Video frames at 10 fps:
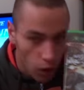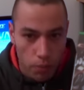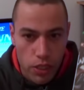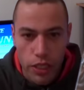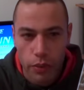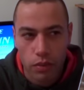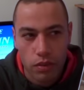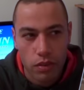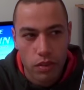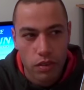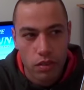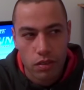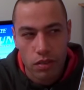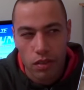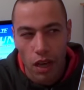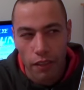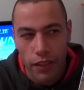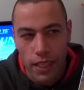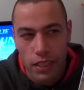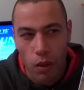Hot Pursuit. I
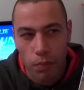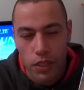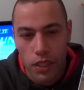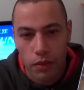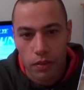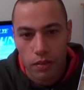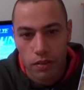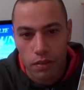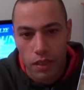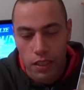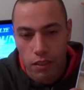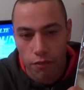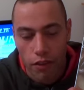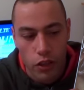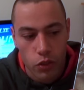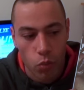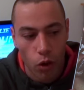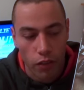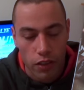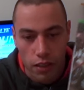think it's Hot Pursuit. It's the first
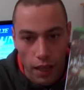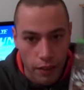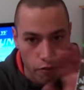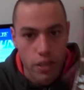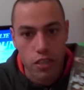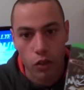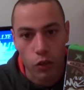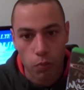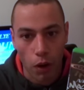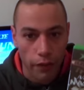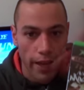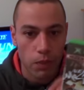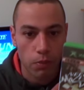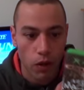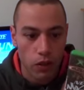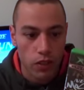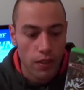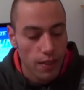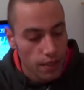one that's like the originals but on the Xbox.